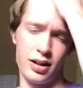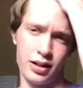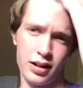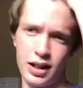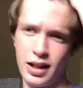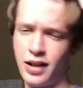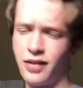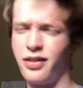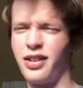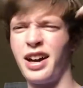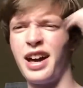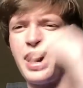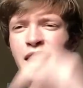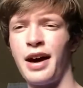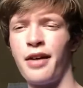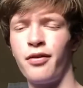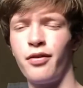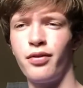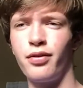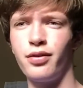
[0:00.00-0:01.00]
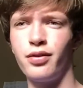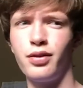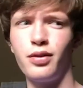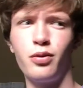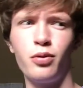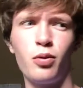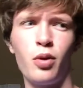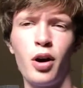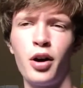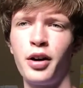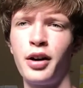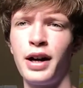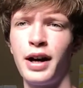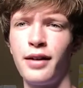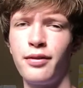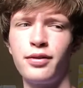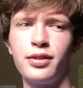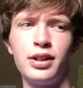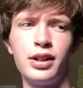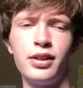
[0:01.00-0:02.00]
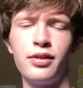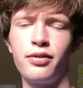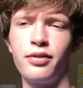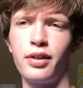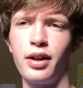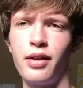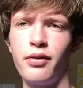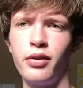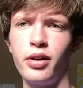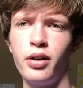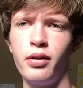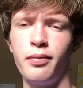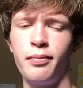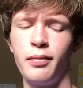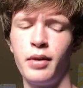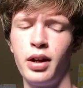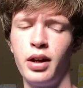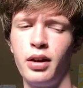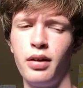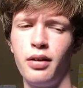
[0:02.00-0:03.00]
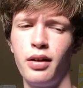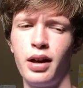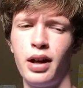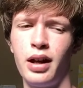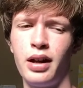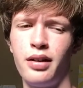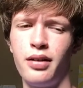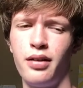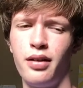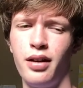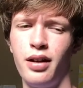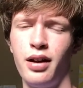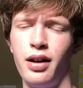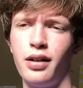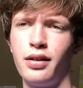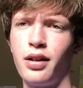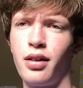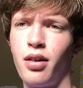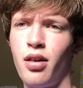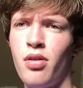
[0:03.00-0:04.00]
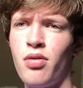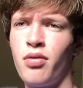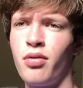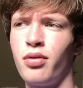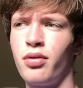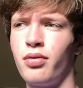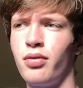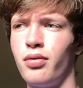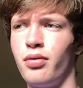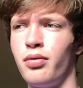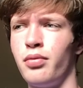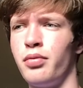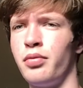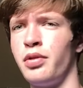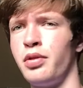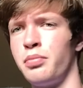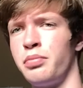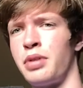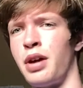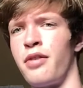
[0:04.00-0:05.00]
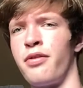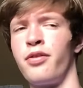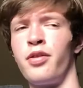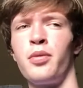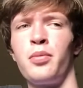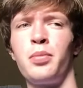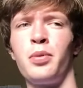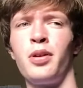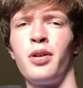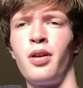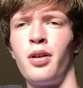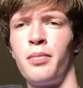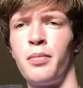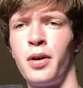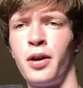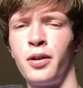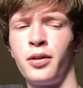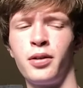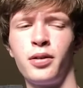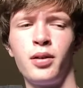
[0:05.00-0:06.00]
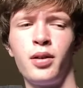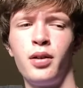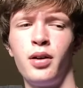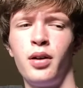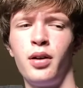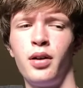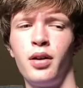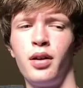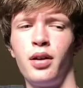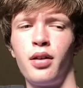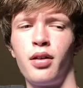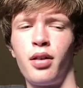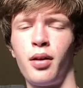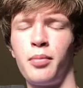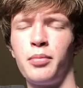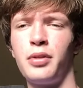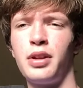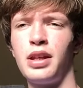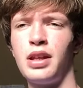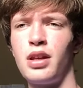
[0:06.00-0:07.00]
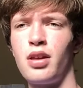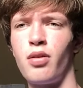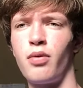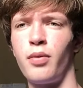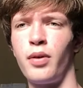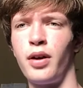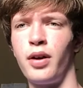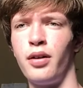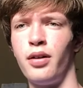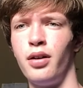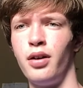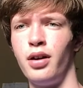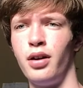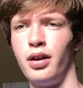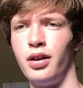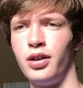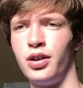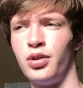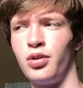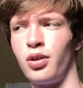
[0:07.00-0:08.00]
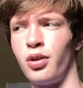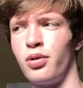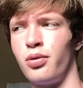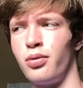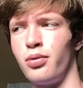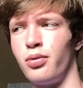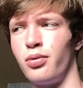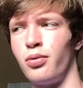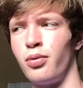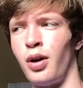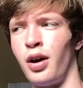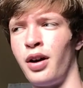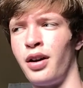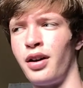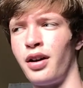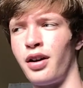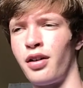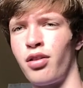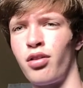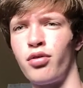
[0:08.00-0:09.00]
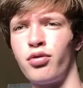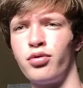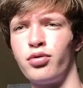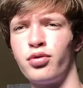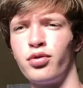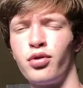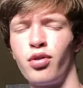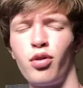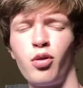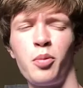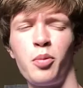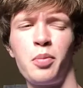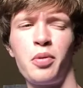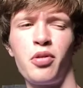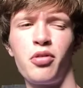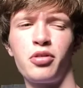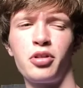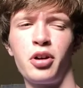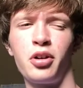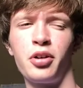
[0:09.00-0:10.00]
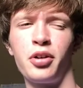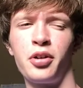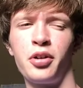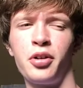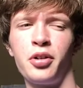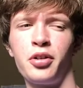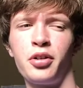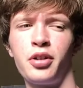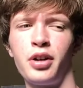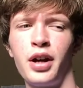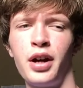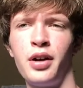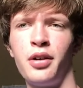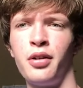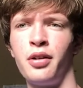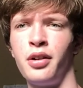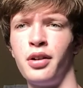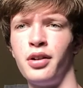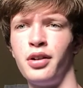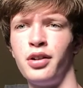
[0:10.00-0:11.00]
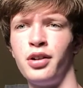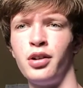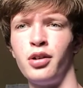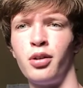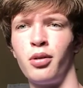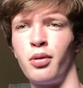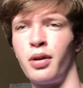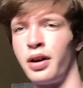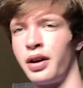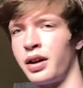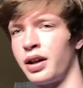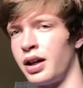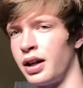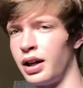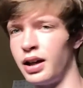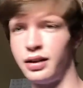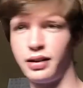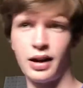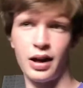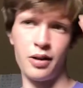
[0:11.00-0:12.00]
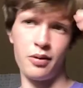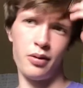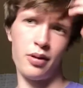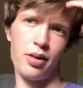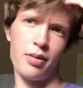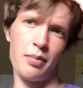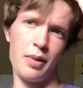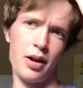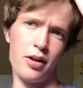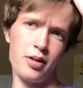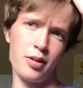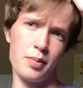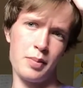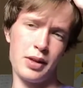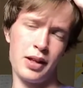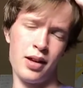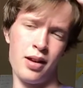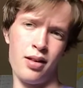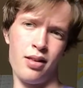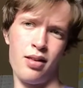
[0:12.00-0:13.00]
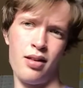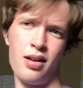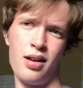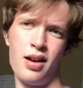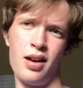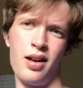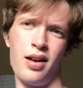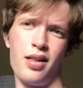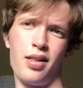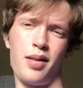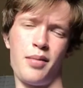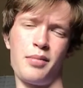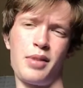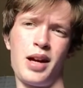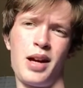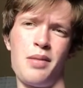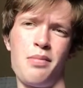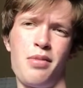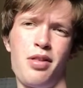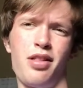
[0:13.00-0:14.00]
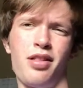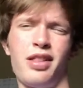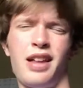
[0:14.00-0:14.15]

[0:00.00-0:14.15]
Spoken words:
kind of a half water, half tea flavor, and this is preferable among some teas where you don't want a super strong Earl Grey, or you don't want to cut it down with milk, because sometimes